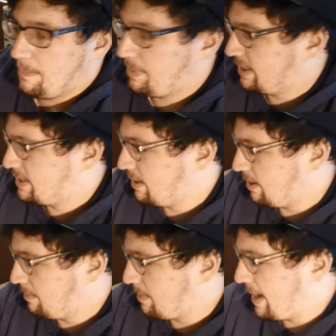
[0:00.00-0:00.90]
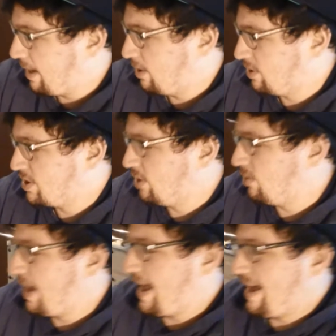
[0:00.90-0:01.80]
but, I
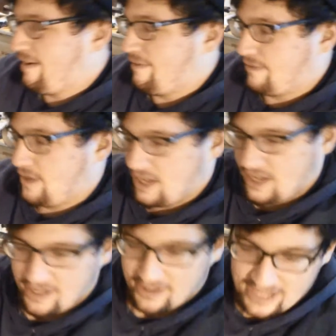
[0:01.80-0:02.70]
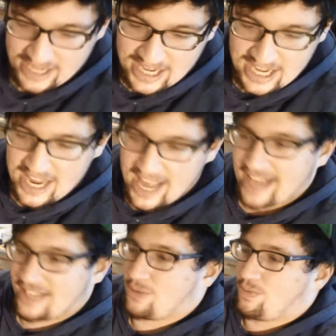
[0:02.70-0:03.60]
also have the
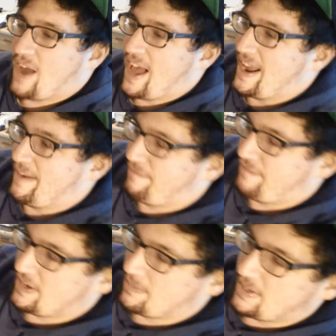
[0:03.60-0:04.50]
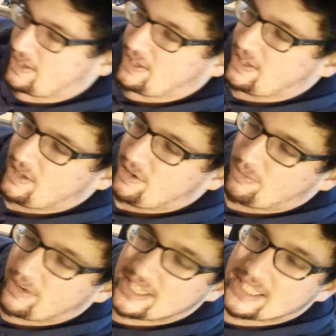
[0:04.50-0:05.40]
EX Ride Figma
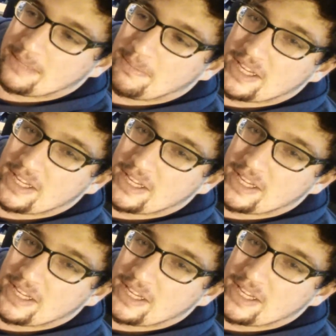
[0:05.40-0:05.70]
Racing